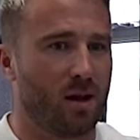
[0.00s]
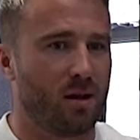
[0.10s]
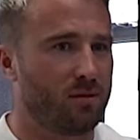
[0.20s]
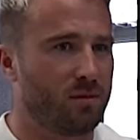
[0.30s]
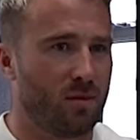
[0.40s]

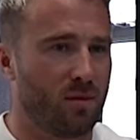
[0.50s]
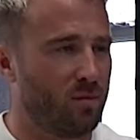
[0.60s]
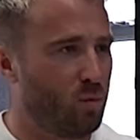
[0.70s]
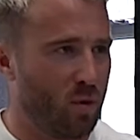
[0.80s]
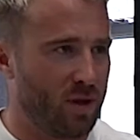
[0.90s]
Uh,
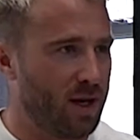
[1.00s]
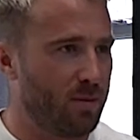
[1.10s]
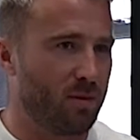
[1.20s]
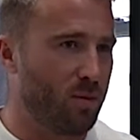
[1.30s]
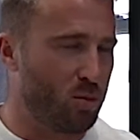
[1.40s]
won the
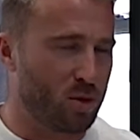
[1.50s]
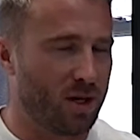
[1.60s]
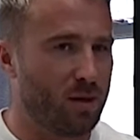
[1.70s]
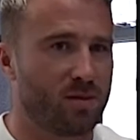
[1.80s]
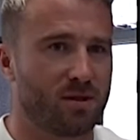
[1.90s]
Olympiad multiple
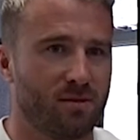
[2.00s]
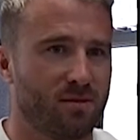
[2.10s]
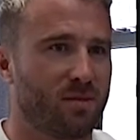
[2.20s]
times.